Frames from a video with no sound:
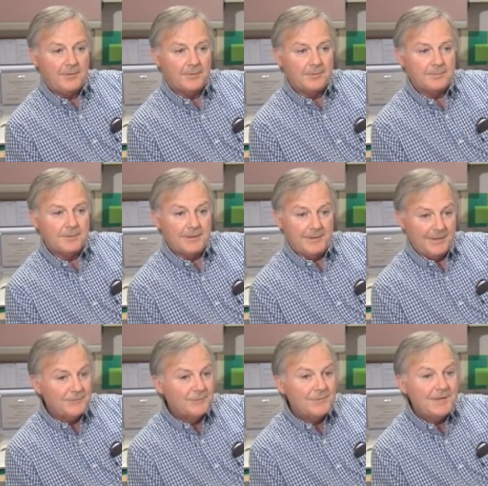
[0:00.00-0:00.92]
on a
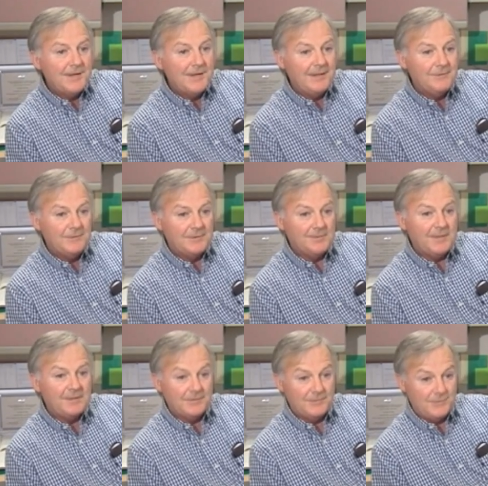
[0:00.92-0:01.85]
dozen days in the
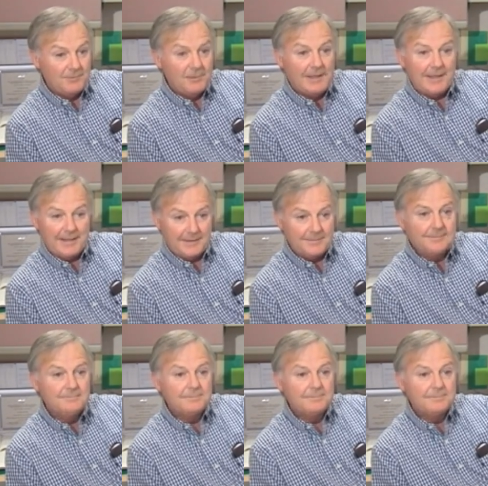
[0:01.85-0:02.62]
month of July,